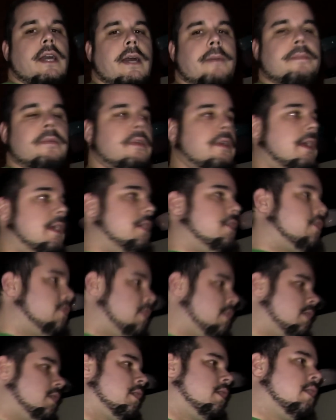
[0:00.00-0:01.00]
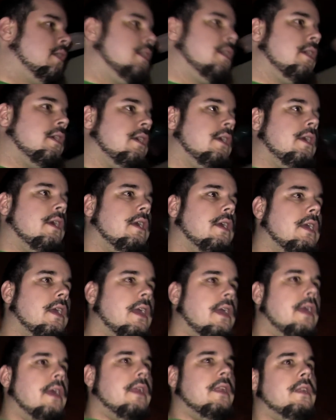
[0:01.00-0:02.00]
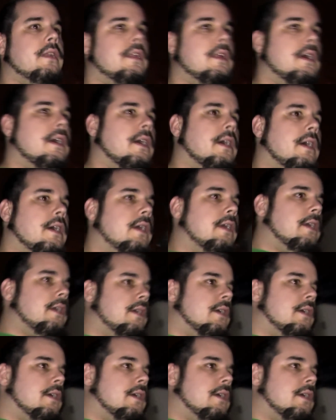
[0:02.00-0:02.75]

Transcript: operation and uh,